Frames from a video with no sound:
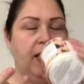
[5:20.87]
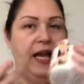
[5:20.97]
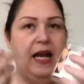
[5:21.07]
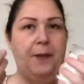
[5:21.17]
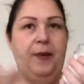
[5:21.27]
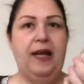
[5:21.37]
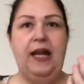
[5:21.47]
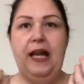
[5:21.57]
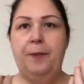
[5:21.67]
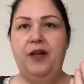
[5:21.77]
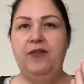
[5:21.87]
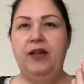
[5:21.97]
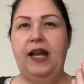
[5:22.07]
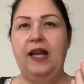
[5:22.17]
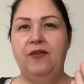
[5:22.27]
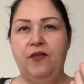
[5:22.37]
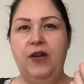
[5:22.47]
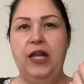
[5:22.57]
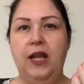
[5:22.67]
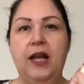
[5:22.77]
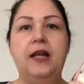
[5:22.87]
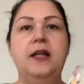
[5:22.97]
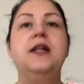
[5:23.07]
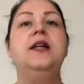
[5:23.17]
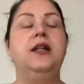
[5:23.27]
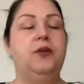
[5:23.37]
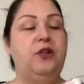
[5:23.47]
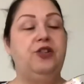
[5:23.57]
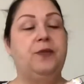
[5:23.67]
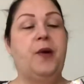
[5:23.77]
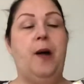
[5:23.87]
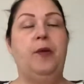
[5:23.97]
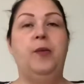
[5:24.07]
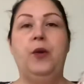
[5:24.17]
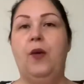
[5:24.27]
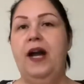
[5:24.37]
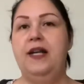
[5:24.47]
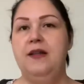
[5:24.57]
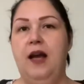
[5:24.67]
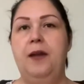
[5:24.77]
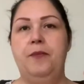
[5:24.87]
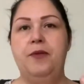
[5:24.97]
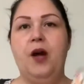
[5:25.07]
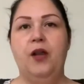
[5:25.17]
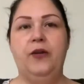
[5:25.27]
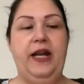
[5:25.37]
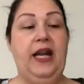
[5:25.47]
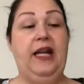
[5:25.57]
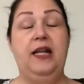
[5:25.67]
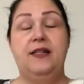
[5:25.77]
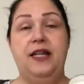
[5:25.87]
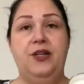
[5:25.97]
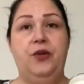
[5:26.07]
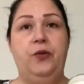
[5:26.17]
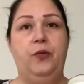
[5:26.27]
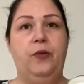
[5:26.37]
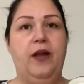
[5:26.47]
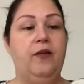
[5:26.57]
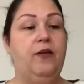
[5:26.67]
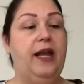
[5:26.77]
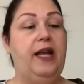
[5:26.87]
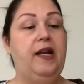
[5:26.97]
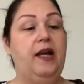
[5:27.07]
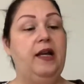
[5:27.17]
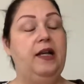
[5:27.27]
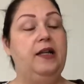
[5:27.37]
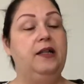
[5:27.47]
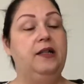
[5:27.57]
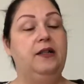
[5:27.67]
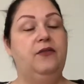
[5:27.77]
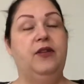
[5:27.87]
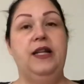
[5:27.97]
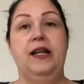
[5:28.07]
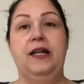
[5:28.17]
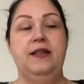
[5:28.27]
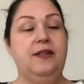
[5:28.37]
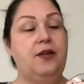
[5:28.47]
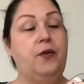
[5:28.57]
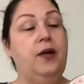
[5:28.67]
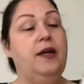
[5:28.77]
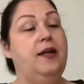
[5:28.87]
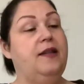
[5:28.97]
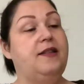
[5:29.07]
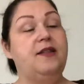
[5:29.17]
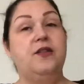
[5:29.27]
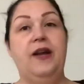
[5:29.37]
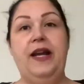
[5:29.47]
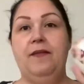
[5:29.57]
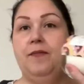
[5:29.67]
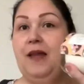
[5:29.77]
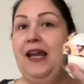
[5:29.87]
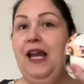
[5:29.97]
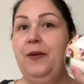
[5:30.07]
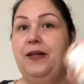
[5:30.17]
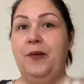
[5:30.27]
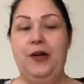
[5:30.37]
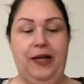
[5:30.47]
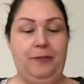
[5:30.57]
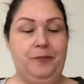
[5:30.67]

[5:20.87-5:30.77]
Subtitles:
And I'm picking up even like a vanilla, which is probably why I'm tolerating it, because I do rather like vanilla. So this is great. I can't wait to burn it.